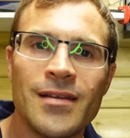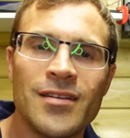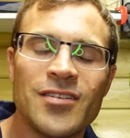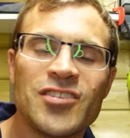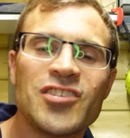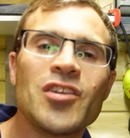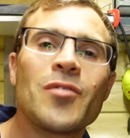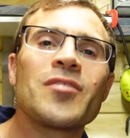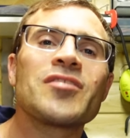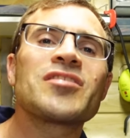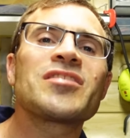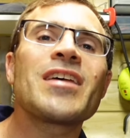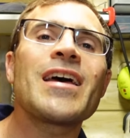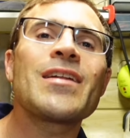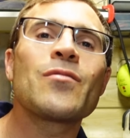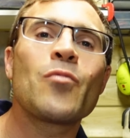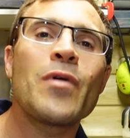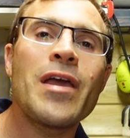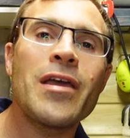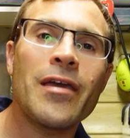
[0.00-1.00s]
So I
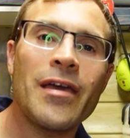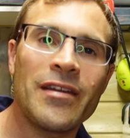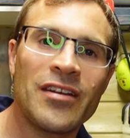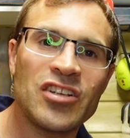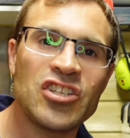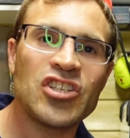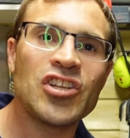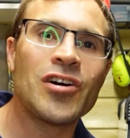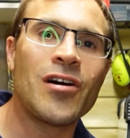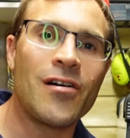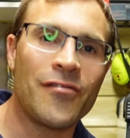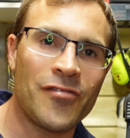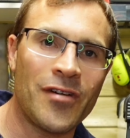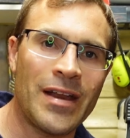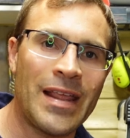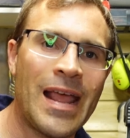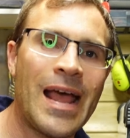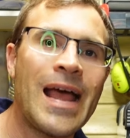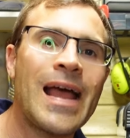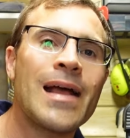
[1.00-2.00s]
said we're going to start from
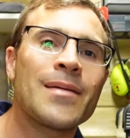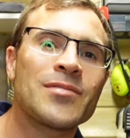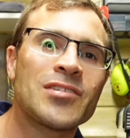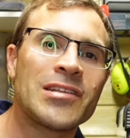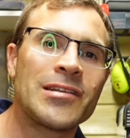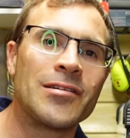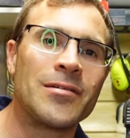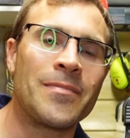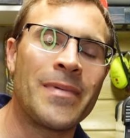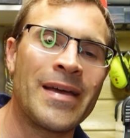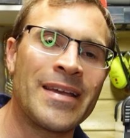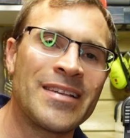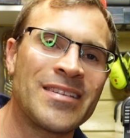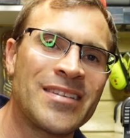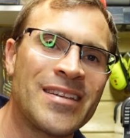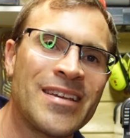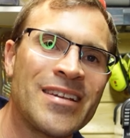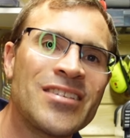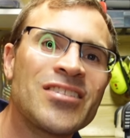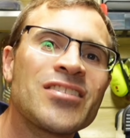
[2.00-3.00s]
the absolute
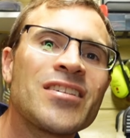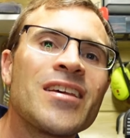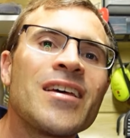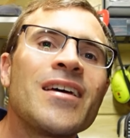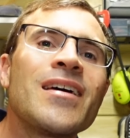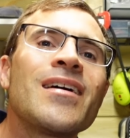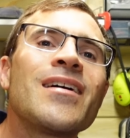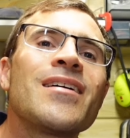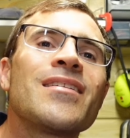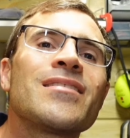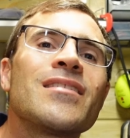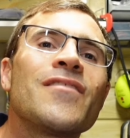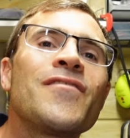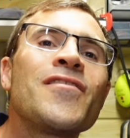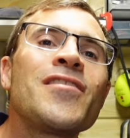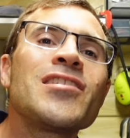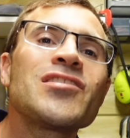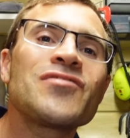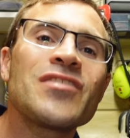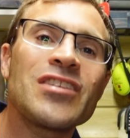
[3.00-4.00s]
basics. The
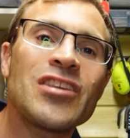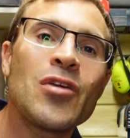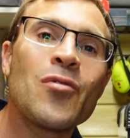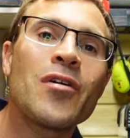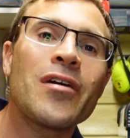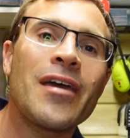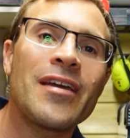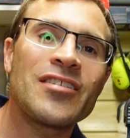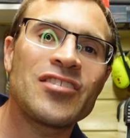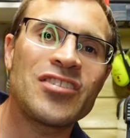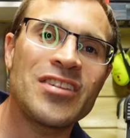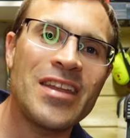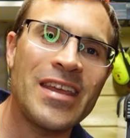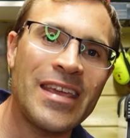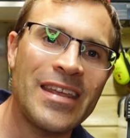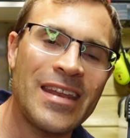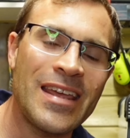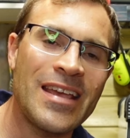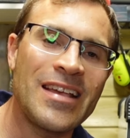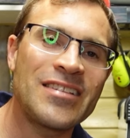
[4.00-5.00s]
first thing you are going to
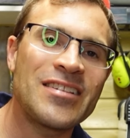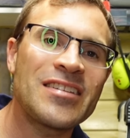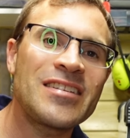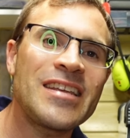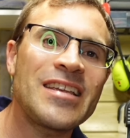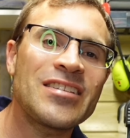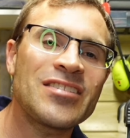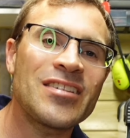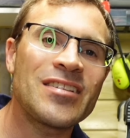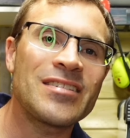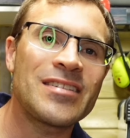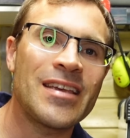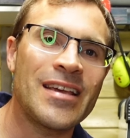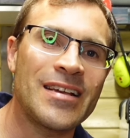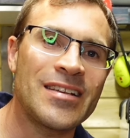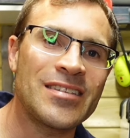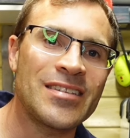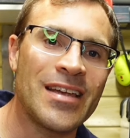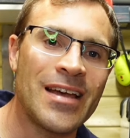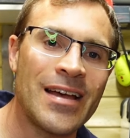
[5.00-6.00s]
need is a decent
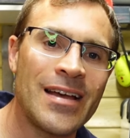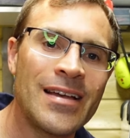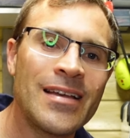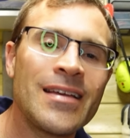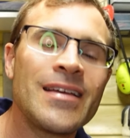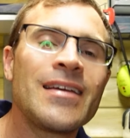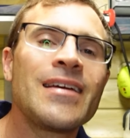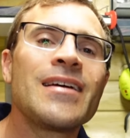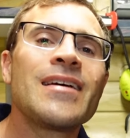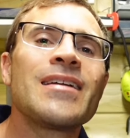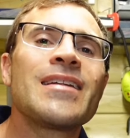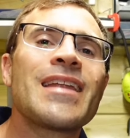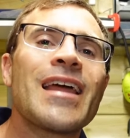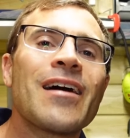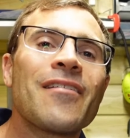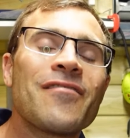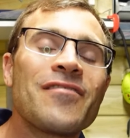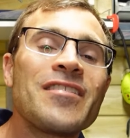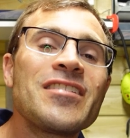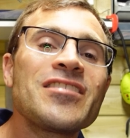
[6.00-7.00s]
TIG set.
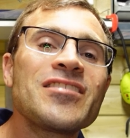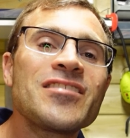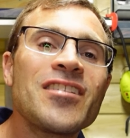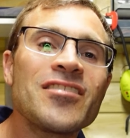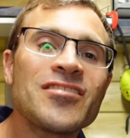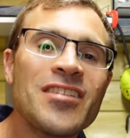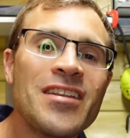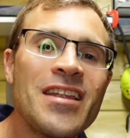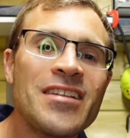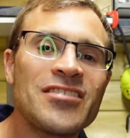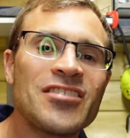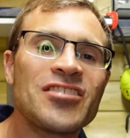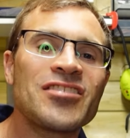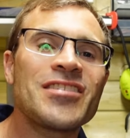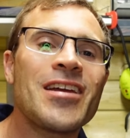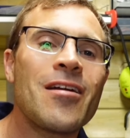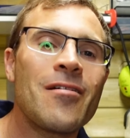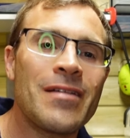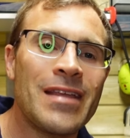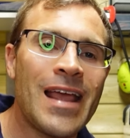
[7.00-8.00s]
Now this doesn't
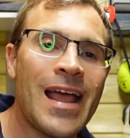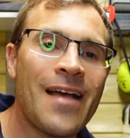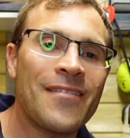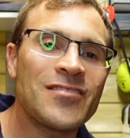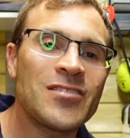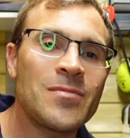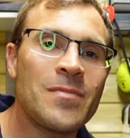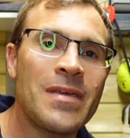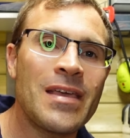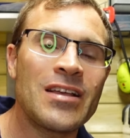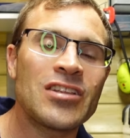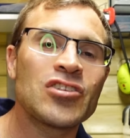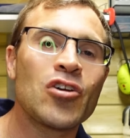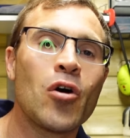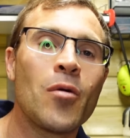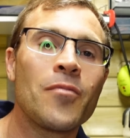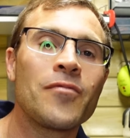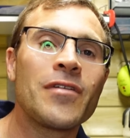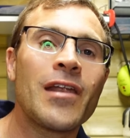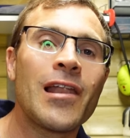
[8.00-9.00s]
necessarily have to be a
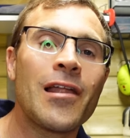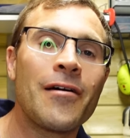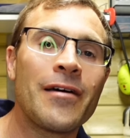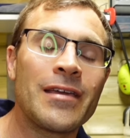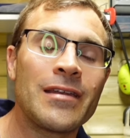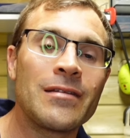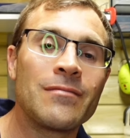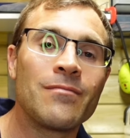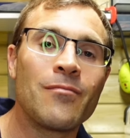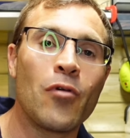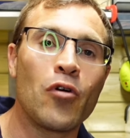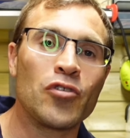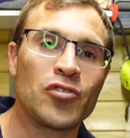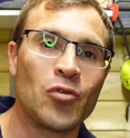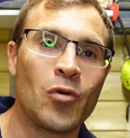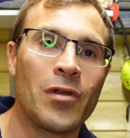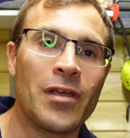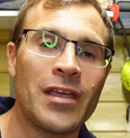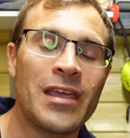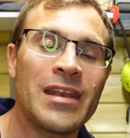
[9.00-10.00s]
top of the line
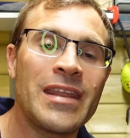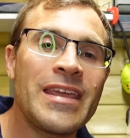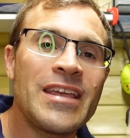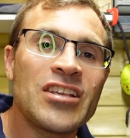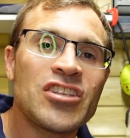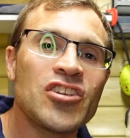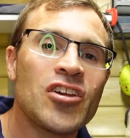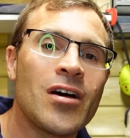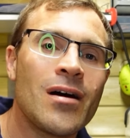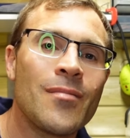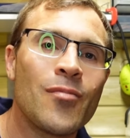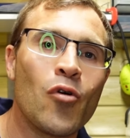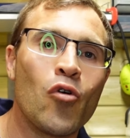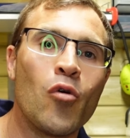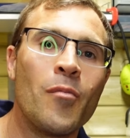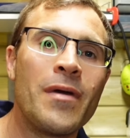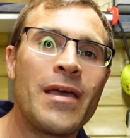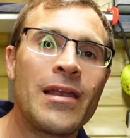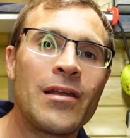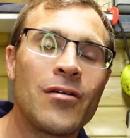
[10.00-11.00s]
model like an ESAB
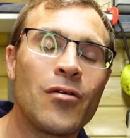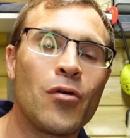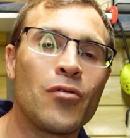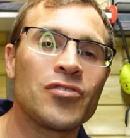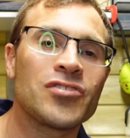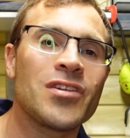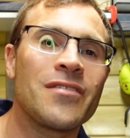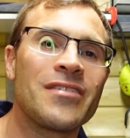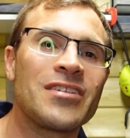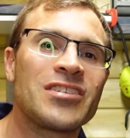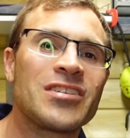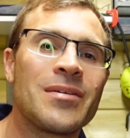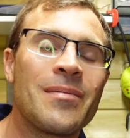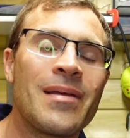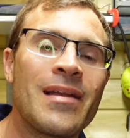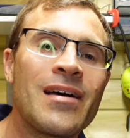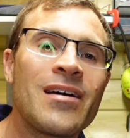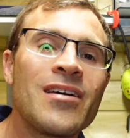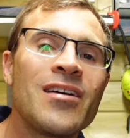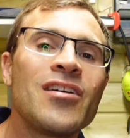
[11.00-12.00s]
or Miller or something
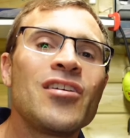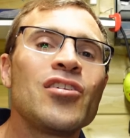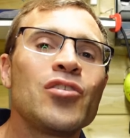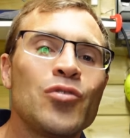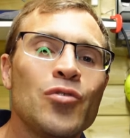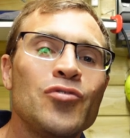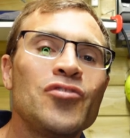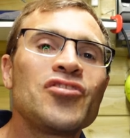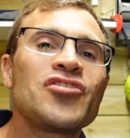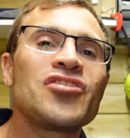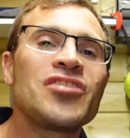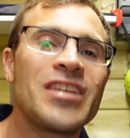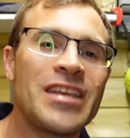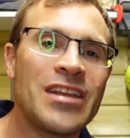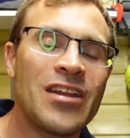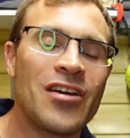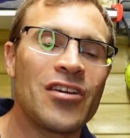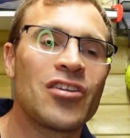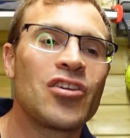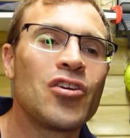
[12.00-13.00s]
similar, you just
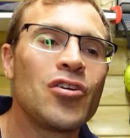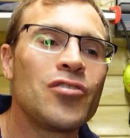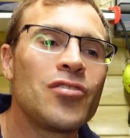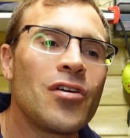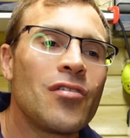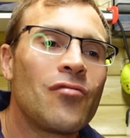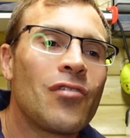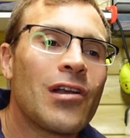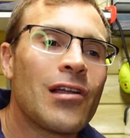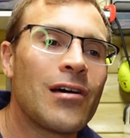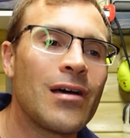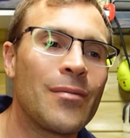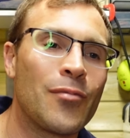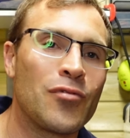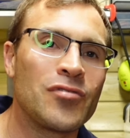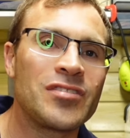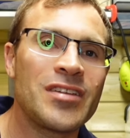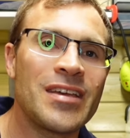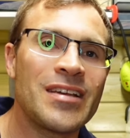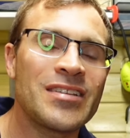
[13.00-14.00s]
need a good
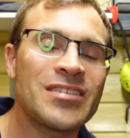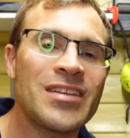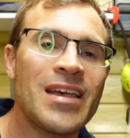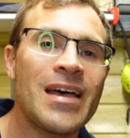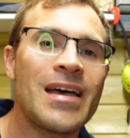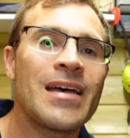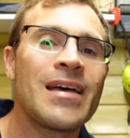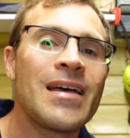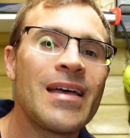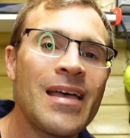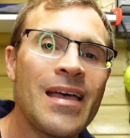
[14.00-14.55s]
reliable TIG set.